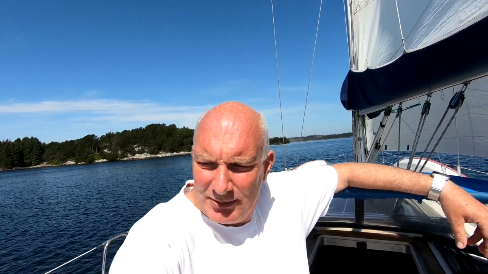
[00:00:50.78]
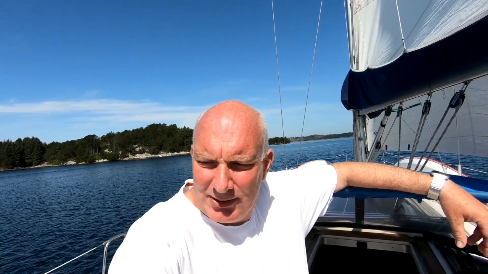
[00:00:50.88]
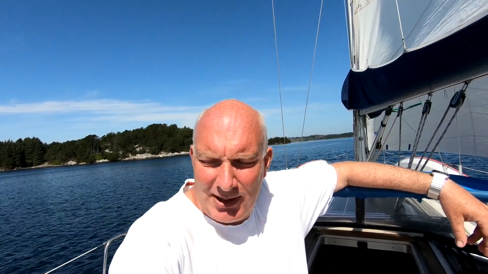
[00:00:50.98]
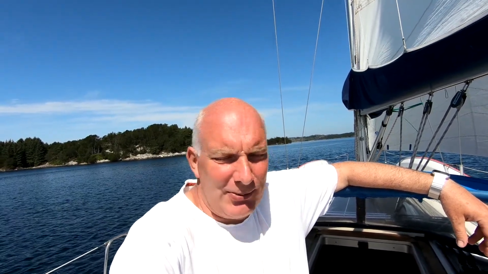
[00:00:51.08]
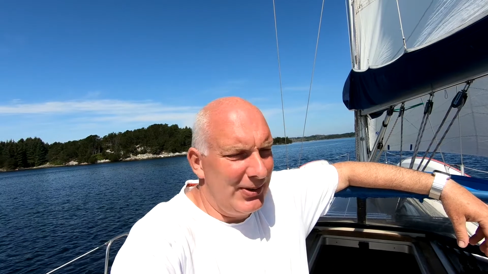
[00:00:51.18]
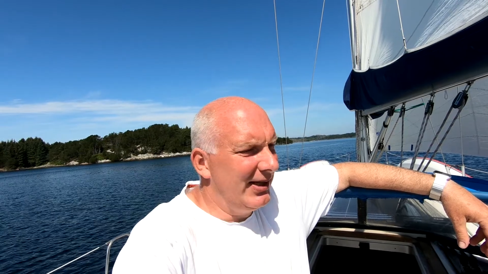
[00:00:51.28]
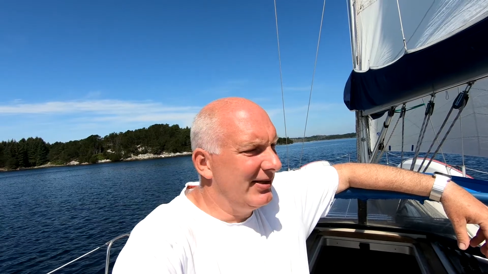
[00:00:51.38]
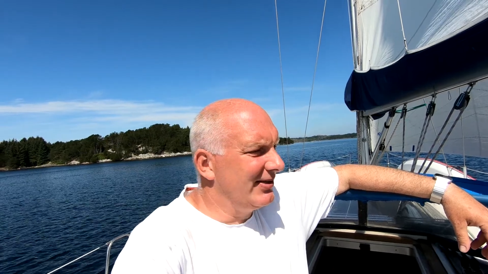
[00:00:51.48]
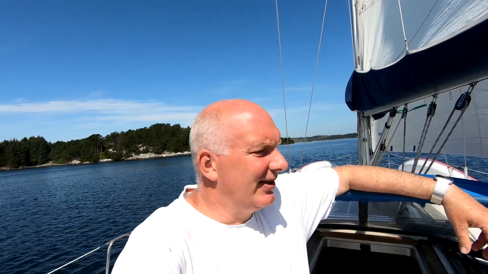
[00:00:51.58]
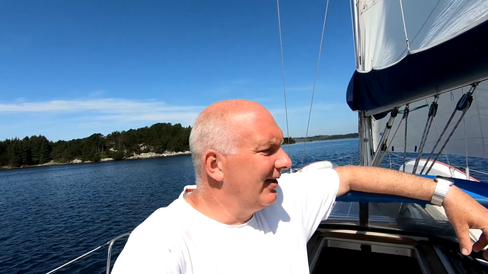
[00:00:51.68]
Now we can
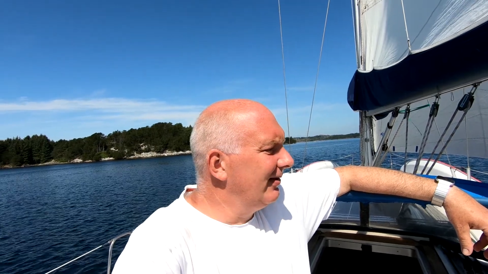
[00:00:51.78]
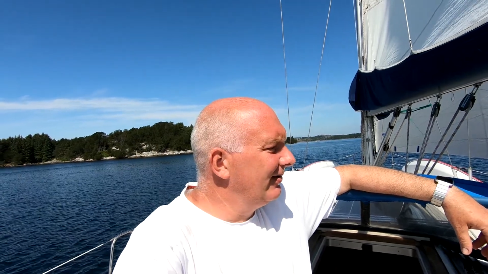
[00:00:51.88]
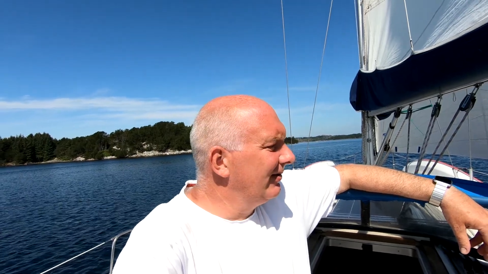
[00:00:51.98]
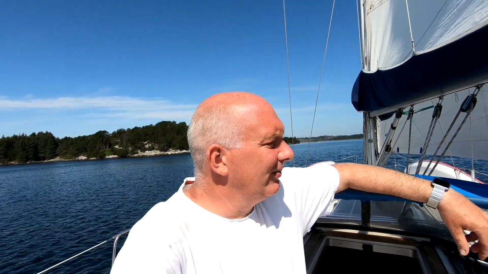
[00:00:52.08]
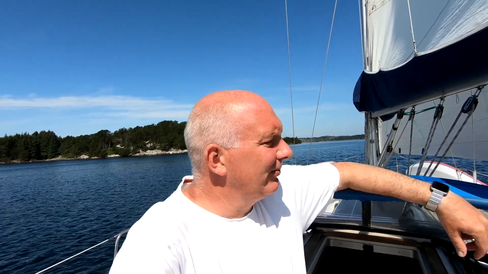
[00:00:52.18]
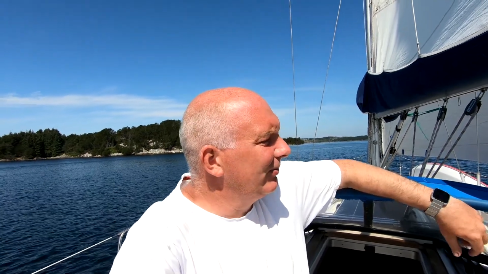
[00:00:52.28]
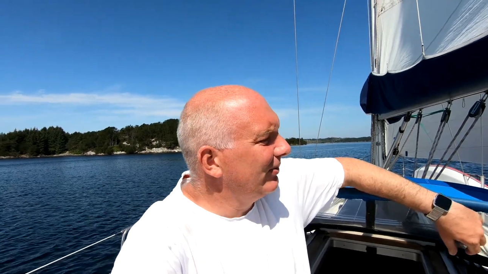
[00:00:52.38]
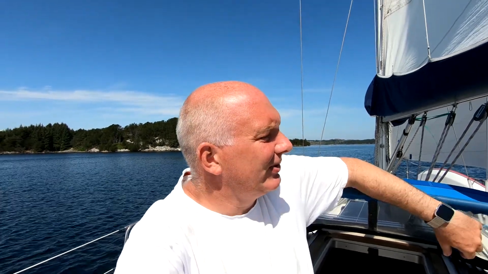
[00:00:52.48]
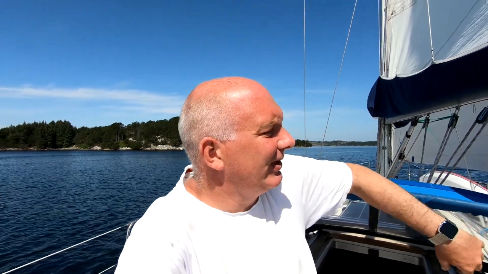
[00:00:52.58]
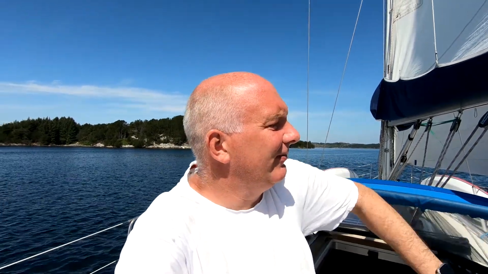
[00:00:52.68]
sail, and we
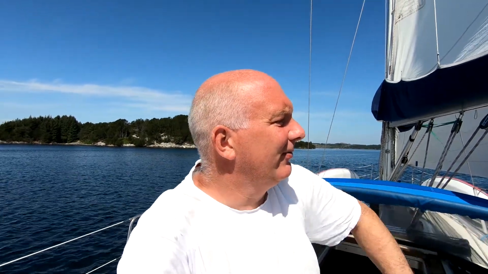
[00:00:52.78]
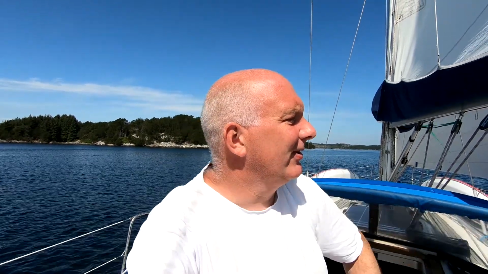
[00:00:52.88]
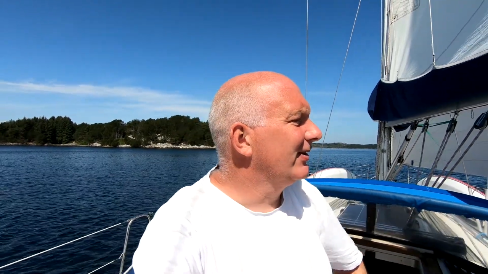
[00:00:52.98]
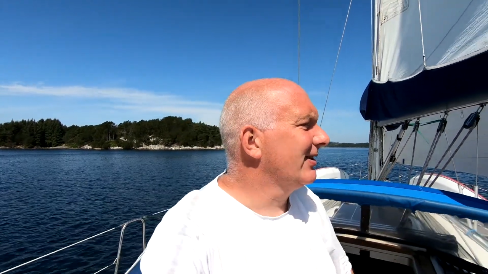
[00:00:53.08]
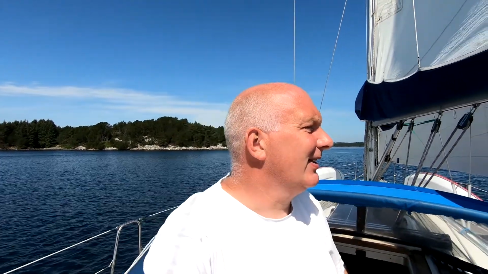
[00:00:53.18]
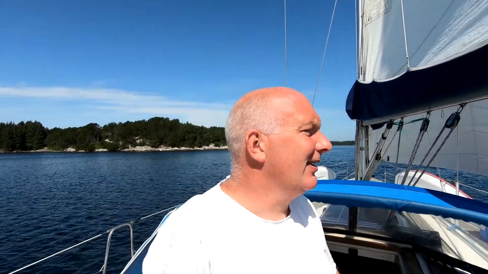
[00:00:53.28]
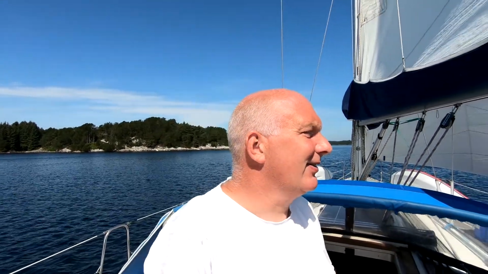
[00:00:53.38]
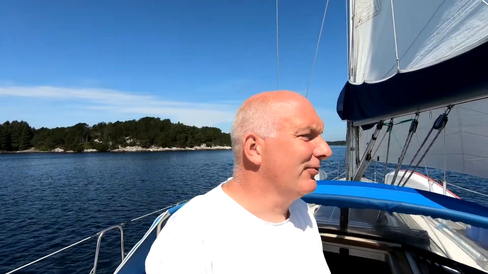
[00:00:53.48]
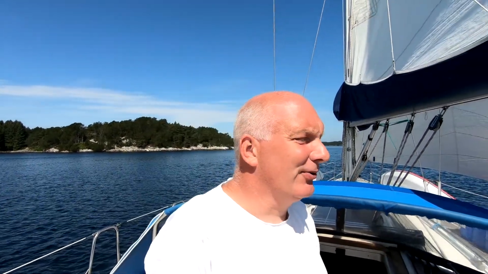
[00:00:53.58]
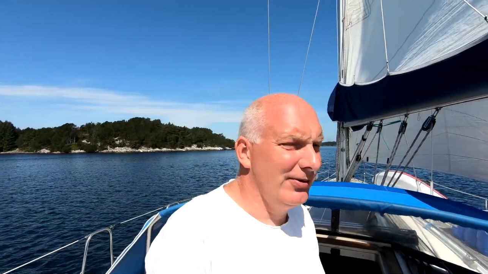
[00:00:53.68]
will see if we can sail
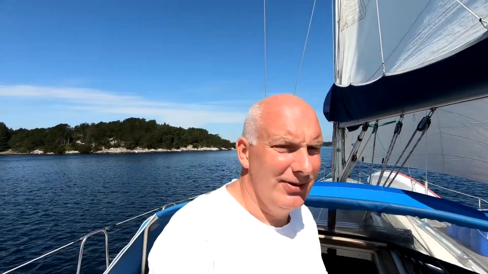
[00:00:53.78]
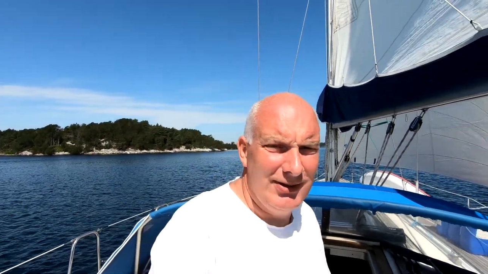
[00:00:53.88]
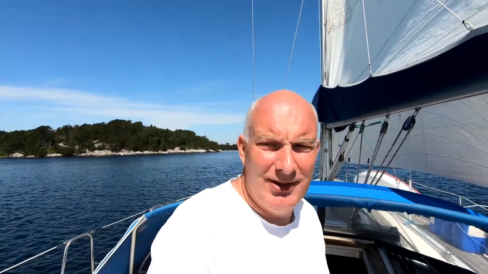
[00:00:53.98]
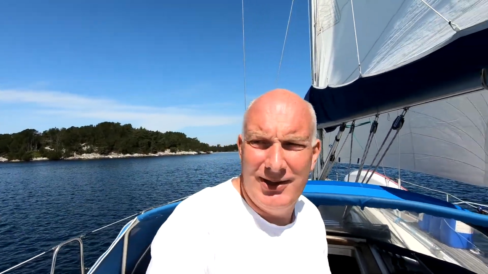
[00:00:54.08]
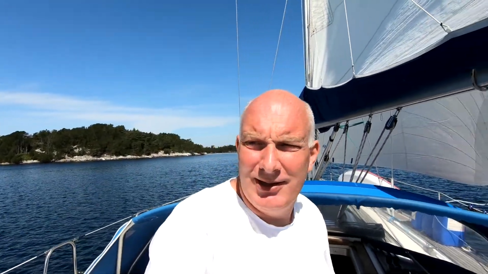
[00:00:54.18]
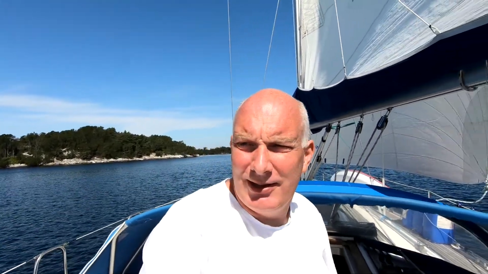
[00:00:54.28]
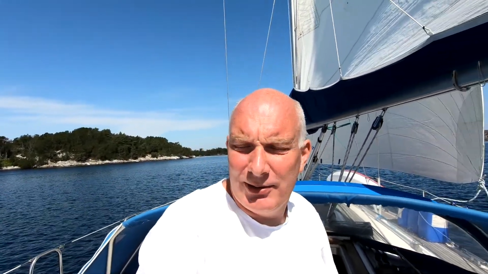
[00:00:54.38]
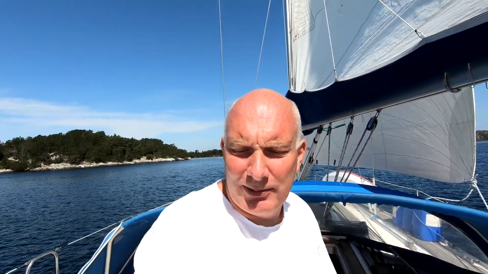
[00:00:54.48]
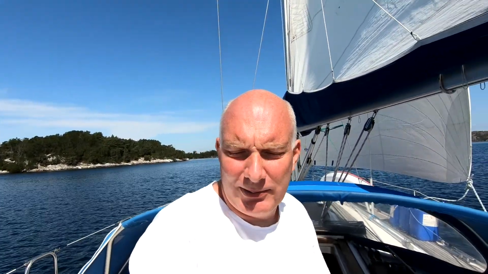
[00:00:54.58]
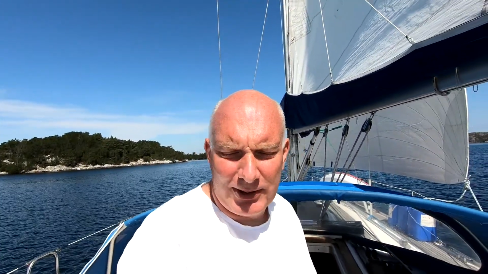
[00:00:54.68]
later on
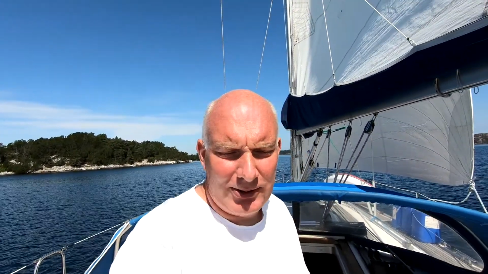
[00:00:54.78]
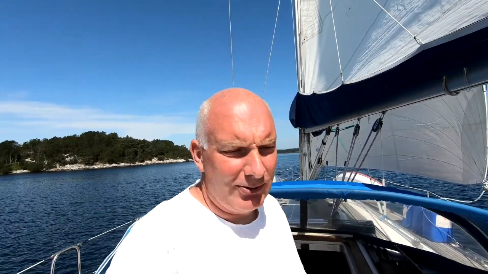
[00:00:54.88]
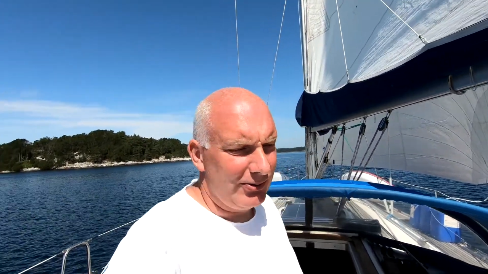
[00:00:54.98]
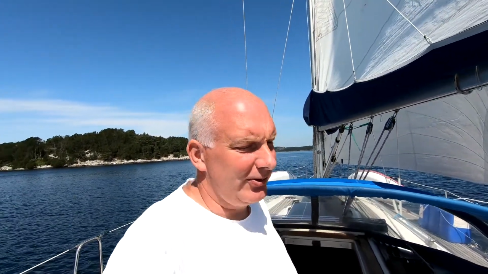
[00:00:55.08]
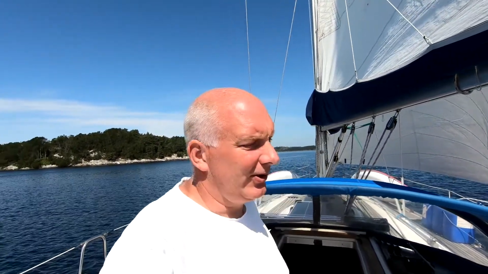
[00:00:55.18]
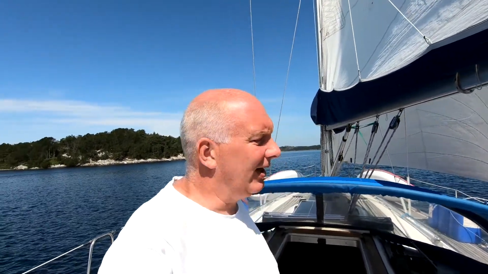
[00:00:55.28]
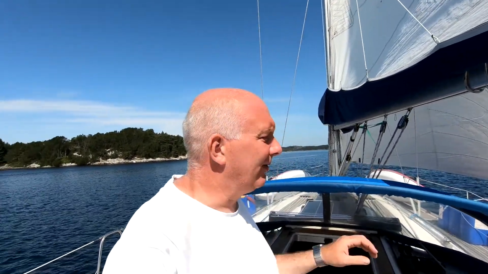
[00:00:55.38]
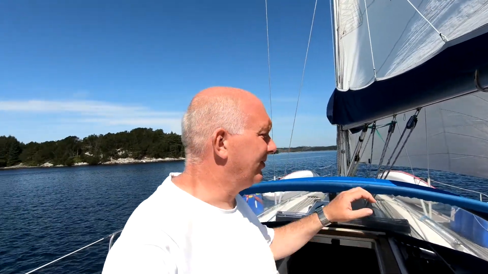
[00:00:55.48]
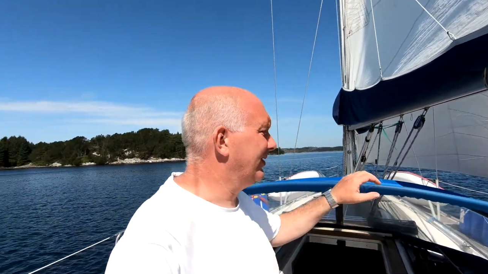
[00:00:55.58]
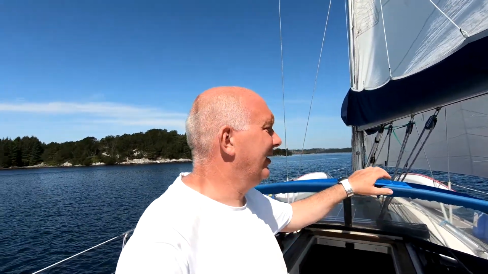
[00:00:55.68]
when we go on the
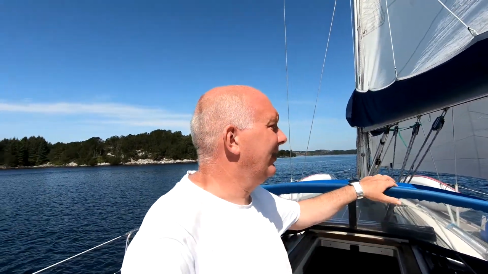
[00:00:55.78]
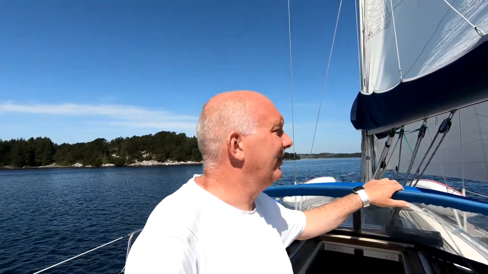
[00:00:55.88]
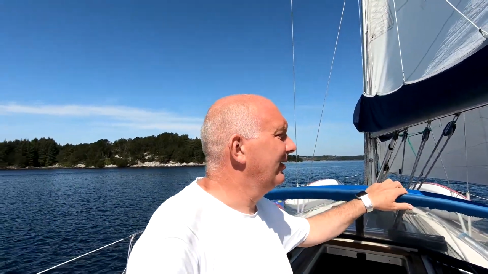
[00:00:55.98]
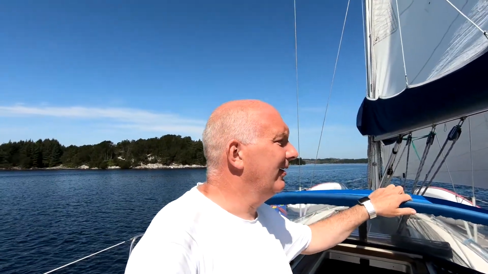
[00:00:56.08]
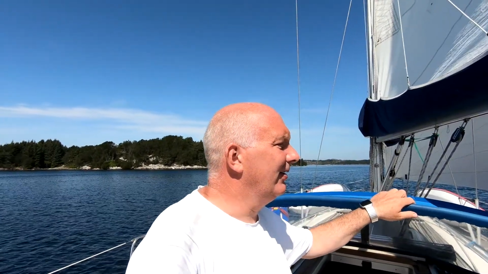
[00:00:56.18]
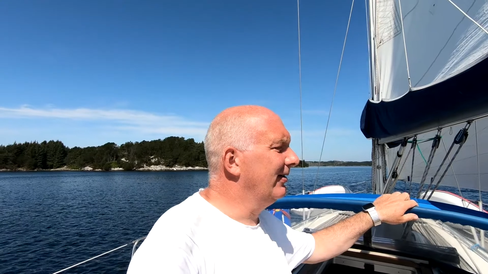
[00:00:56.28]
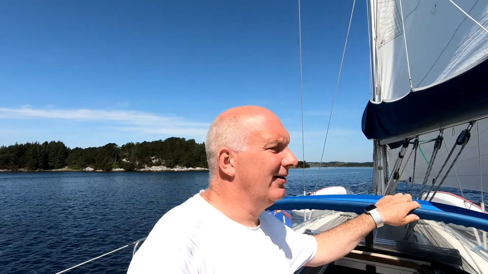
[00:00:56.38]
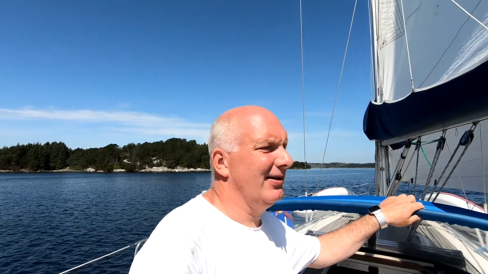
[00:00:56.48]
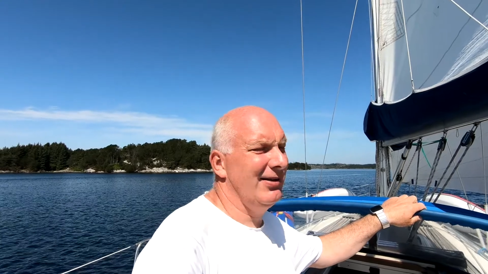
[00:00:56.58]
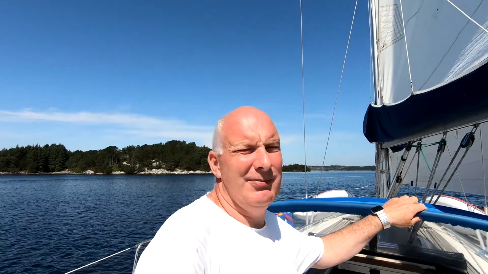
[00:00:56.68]
outside
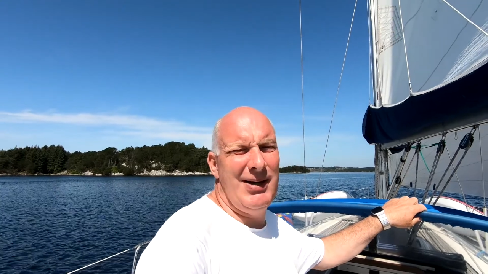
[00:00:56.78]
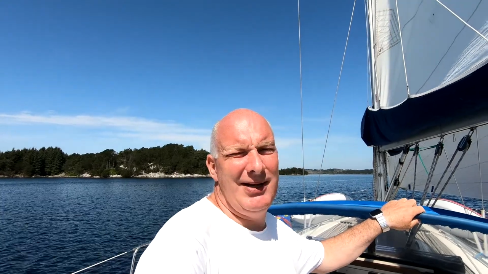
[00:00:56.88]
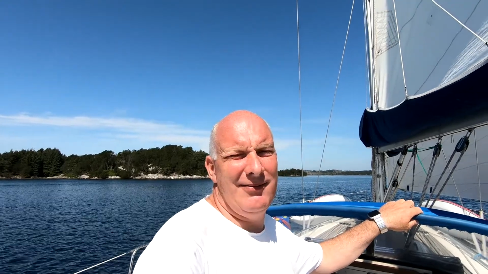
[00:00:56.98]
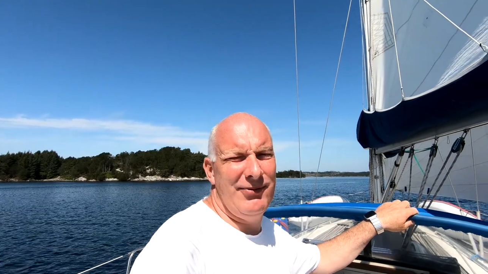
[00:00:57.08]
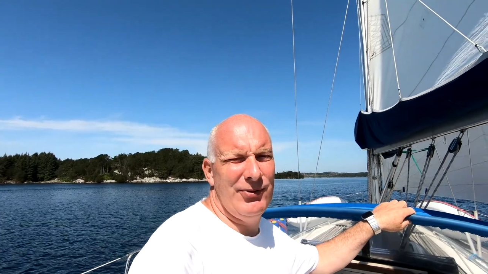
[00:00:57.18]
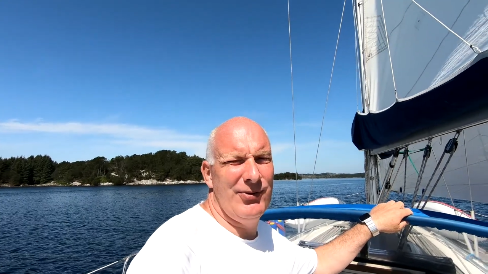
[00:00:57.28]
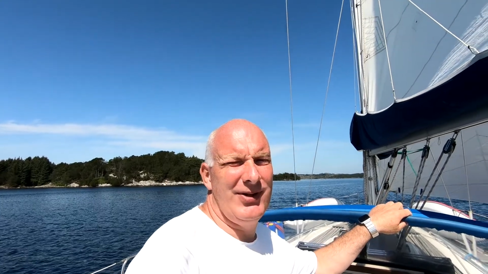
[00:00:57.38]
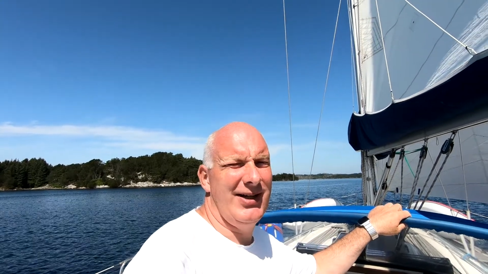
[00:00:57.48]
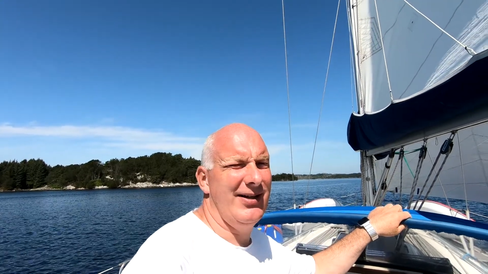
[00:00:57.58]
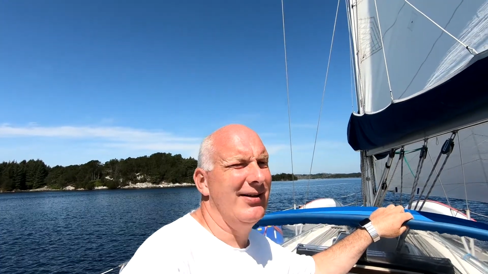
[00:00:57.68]
in the main fjord
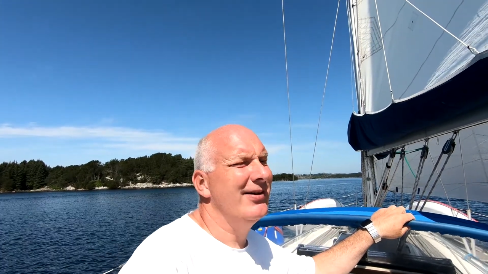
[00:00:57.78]
again.